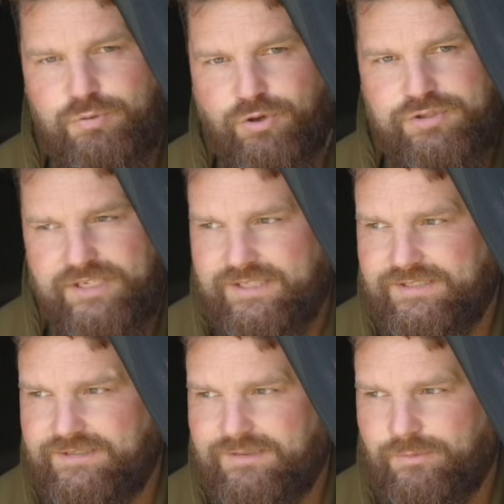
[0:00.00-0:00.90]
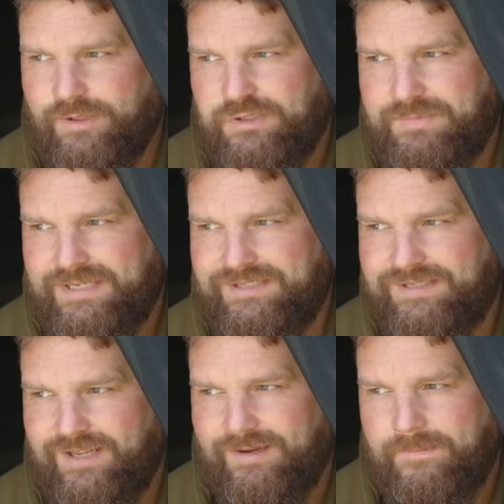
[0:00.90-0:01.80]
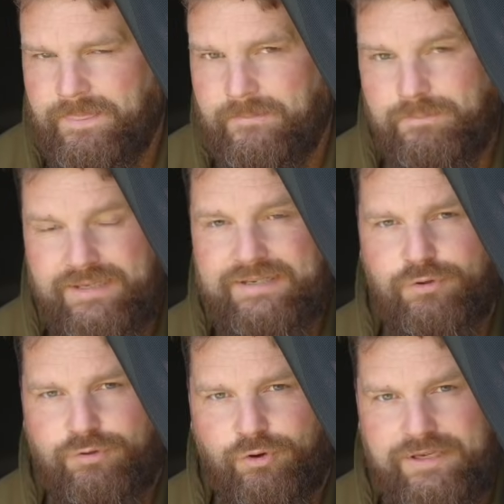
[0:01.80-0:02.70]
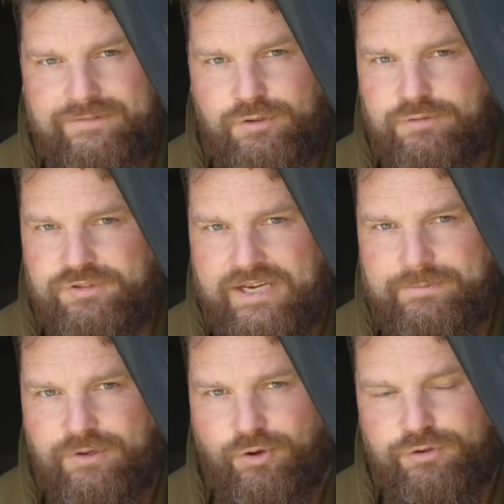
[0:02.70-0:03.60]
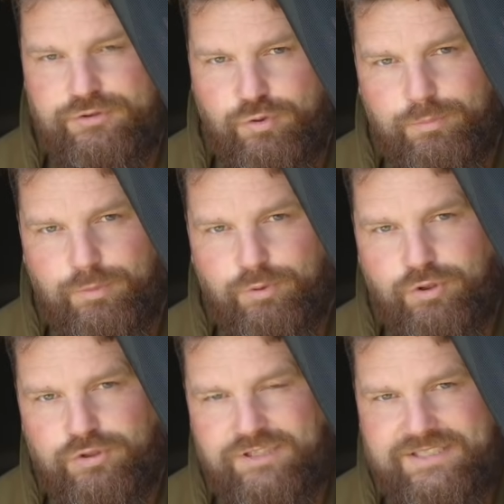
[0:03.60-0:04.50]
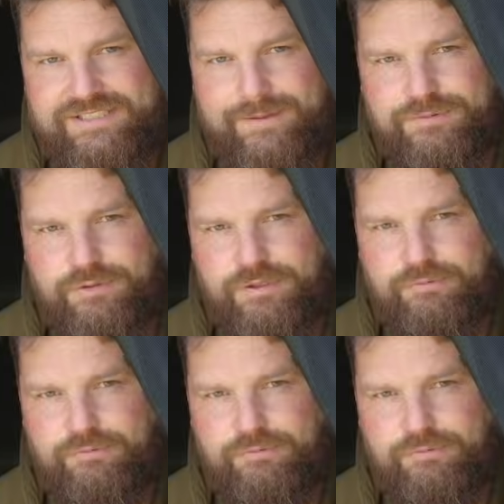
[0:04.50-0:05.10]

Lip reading: losses, which means that, believe it or not, even though Simon on the scoreboard looks like he's absolutely